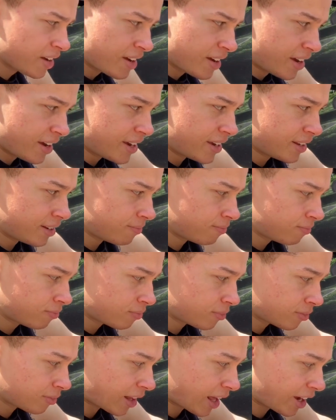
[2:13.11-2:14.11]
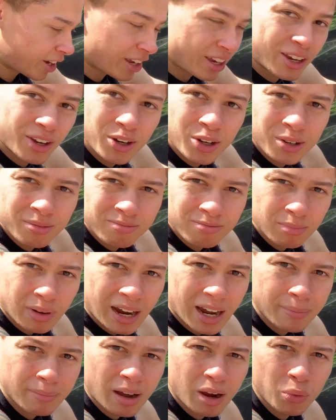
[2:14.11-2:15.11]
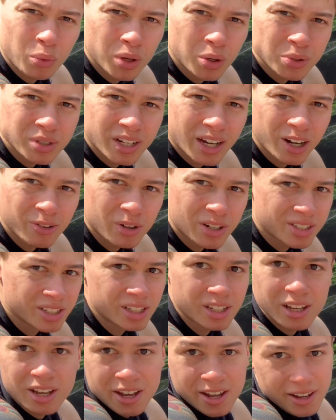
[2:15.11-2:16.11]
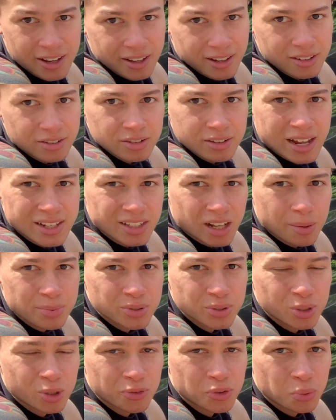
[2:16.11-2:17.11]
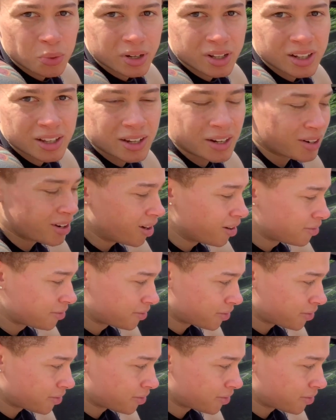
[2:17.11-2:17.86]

and like here behind my wheel is kind of rusty, that's optional if you want to clean it off.